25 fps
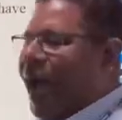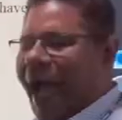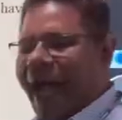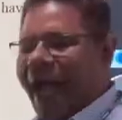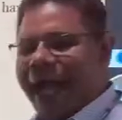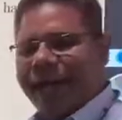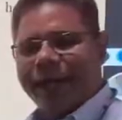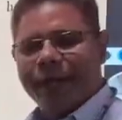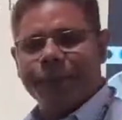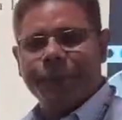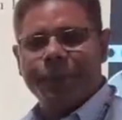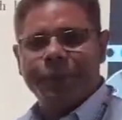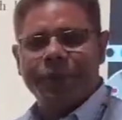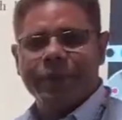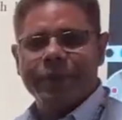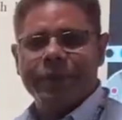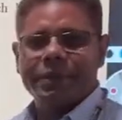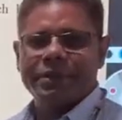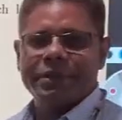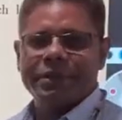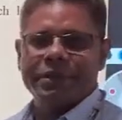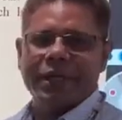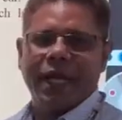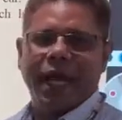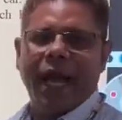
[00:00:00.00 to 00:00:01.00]

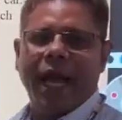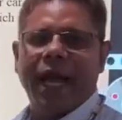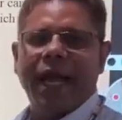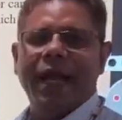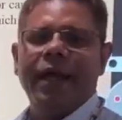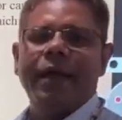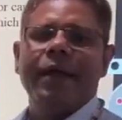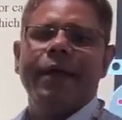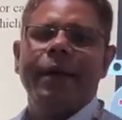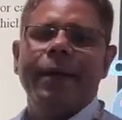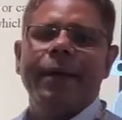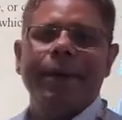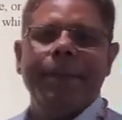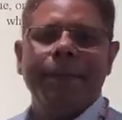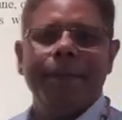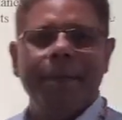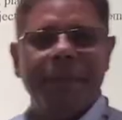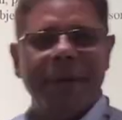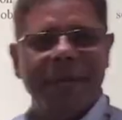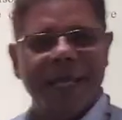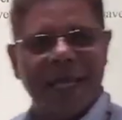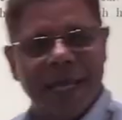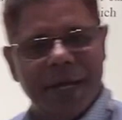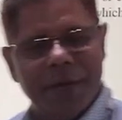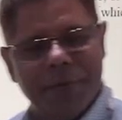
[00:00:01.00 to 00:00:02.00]
attributes and
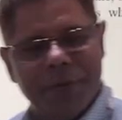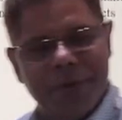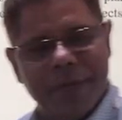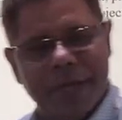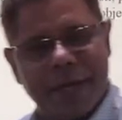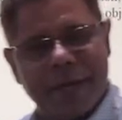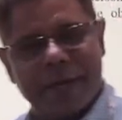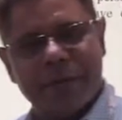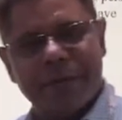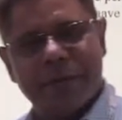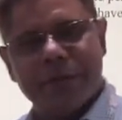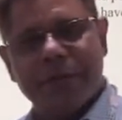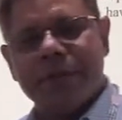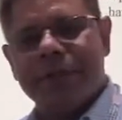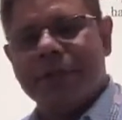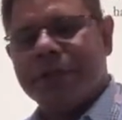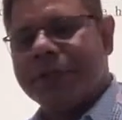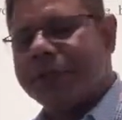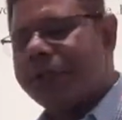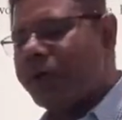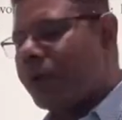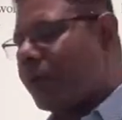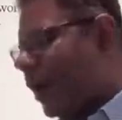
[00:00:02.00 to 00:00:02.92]
behavior. So